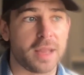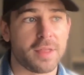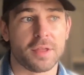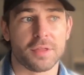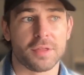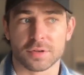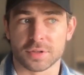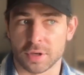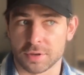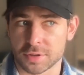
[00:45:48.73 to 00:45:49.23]
And
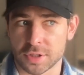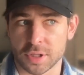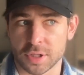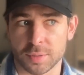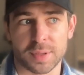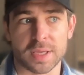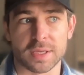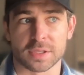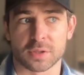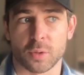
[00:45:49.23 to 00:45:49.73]
then there's also the
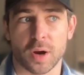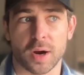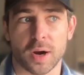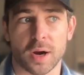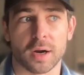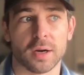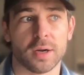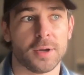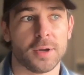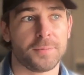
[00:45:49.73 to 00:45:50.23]
piece
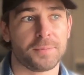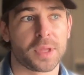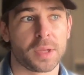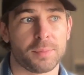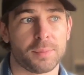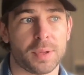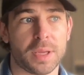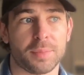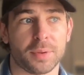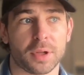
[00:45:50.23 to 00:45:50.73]
where
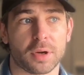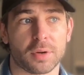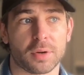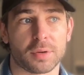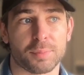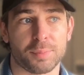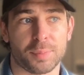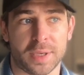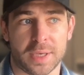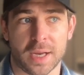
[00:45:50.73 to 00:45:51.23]
people are
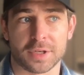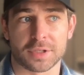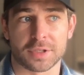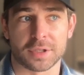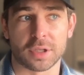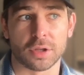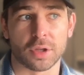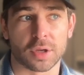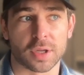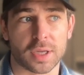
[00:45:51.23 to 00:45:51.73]

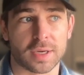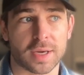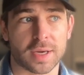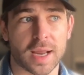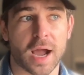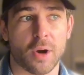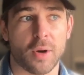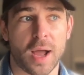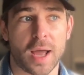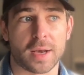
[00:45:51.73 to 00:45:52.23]
potentially
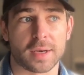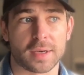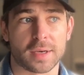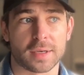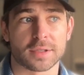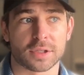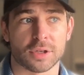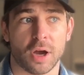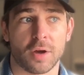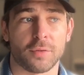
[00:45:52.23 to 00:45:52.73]
looking at
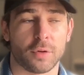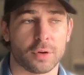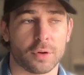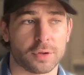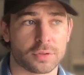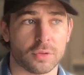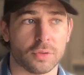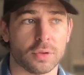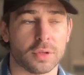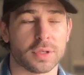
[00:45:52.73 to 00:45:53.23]
software
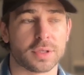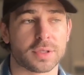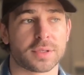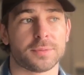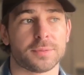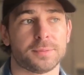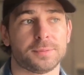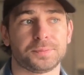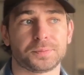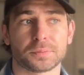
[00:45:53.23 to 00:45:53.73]

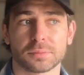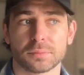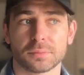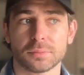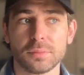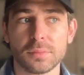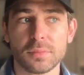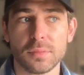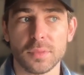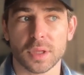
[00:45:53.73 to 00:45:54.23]
tools
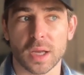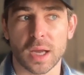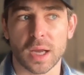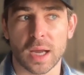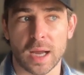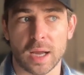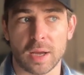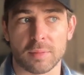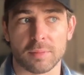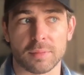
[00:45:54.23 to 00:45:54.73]

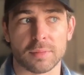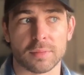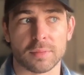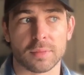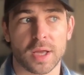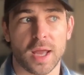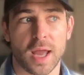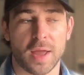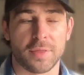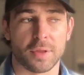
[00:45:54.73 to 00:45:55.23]
and
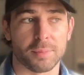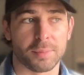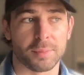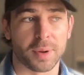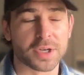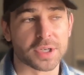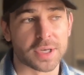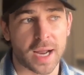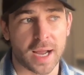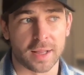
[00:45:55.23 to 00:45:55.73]
the
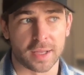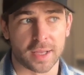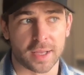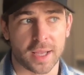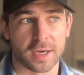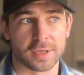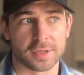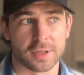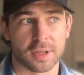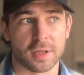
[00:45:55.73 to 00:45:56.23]
budget
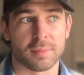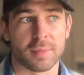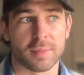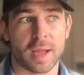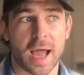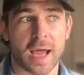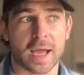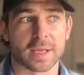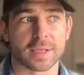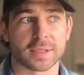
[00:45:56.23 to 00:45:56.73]
allocated to them
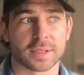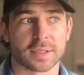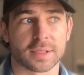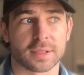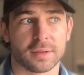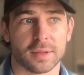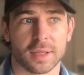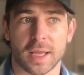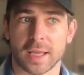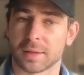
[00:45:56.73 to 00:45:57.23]
as
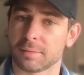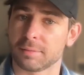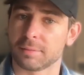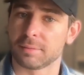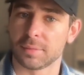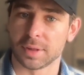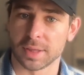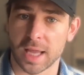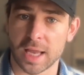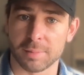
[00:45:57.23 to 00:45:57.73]
like
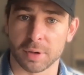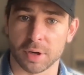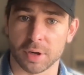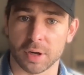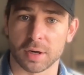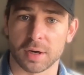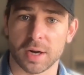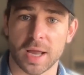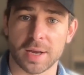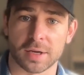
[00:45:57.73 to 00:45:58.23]

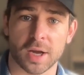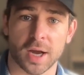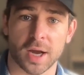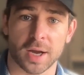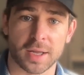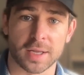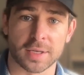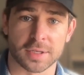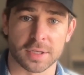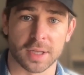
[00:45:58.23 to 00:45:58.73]
labor and
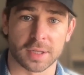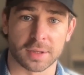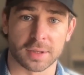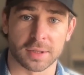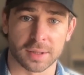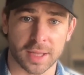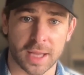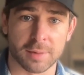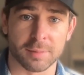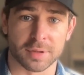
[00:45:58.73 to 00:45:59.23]
cutting into like
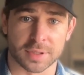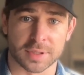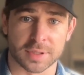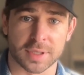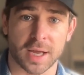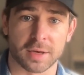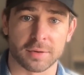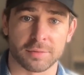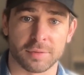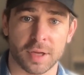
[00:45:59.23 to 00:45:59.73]
the labor
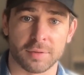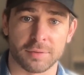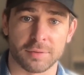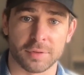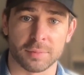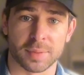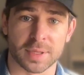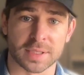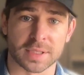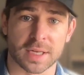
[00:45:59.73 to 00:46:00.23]
side of
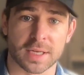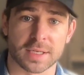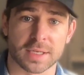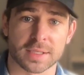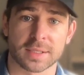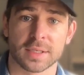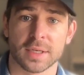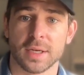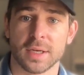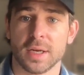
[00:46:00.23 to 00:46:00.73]
their
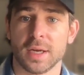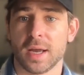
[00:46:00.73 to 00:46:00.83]
business.